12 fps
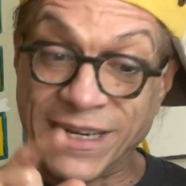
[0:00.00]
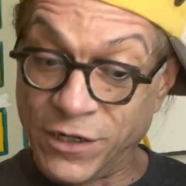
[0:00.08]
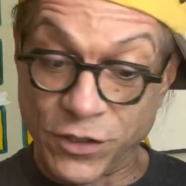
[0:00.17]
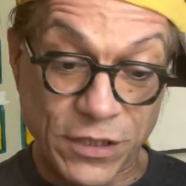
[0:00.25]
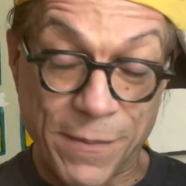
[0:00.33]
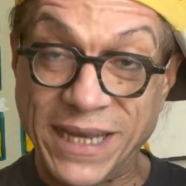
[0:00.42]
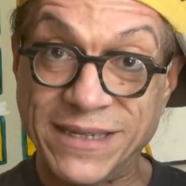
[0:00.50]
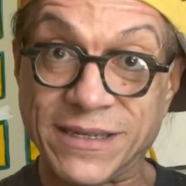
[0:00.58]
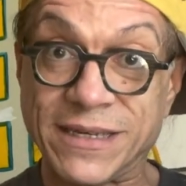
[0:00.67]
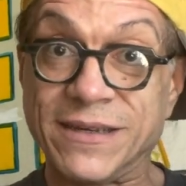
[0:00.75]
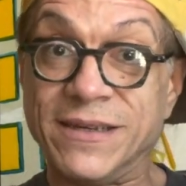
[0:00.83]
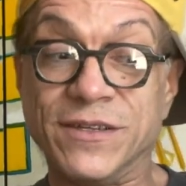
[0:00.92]
it looks
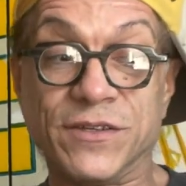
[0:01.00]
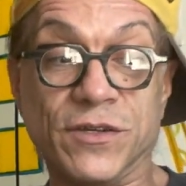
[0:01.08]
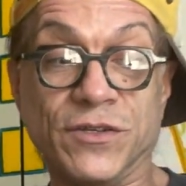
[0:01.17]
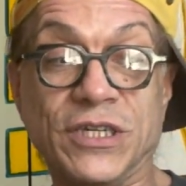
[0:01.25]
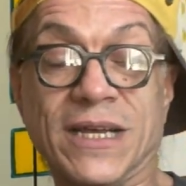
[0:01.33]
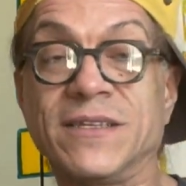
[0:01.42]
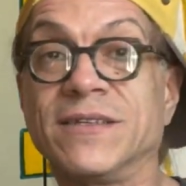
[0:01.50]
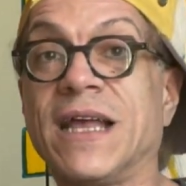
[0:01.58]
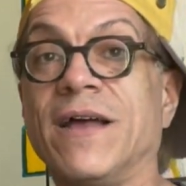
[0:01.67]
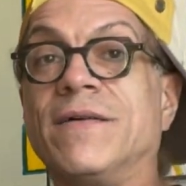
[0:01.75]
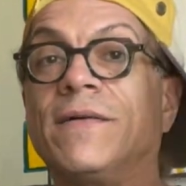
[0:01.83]
amazing. So check this out.